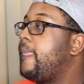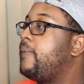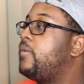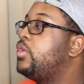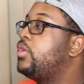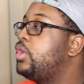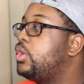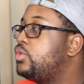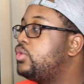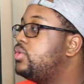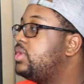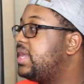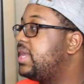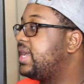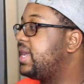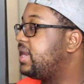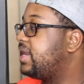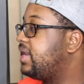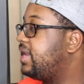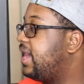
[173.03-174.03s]
You know, you
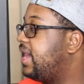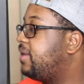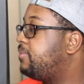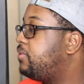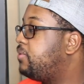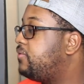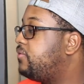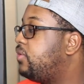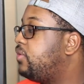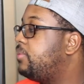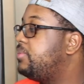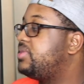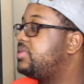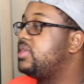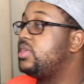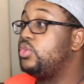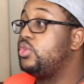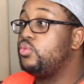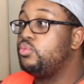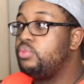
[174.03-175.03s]
look at a live performance
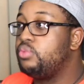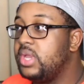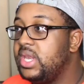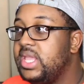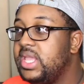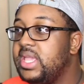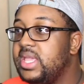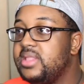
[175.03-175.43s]
and you really